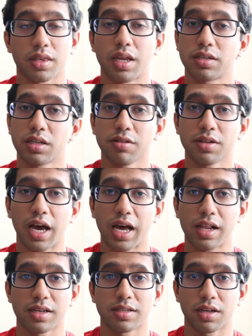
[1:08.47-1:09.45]
Now, some of the
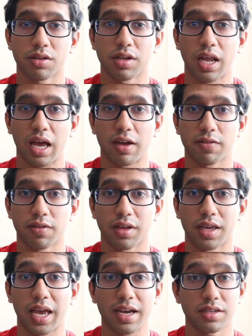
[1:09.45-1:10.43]
highlights include
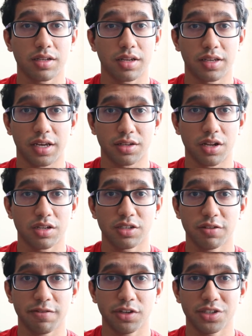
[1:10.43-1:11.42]
having excellent
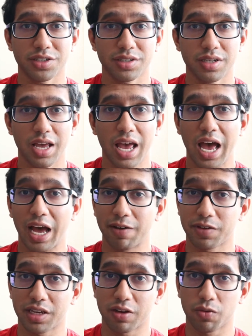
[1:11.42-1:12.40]
technology features,
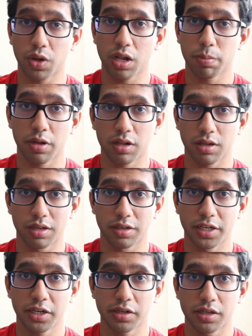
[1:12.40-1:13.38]
having a well-built
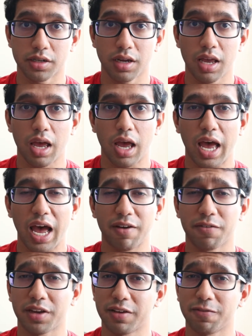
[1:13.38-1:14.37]
interior,
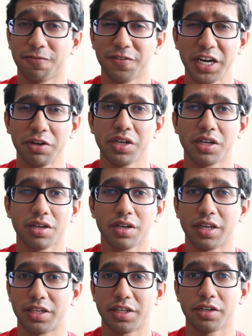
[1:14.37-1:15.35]
having very good
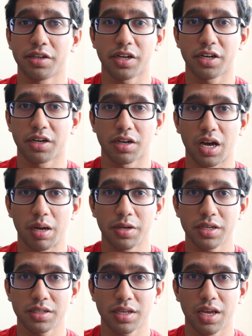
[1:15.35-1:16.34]
interior
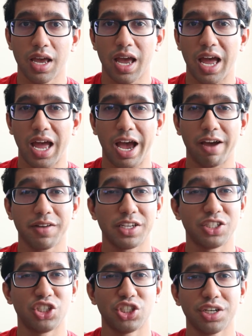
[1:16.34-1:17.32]
ergonomics, and
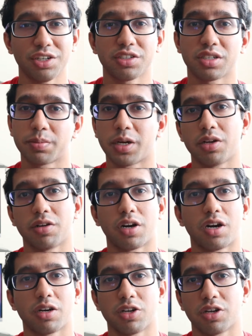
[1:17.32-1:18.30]
having generous amount of
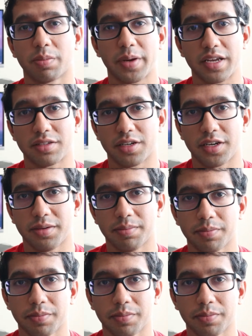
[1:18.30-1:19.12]
cargo capacity.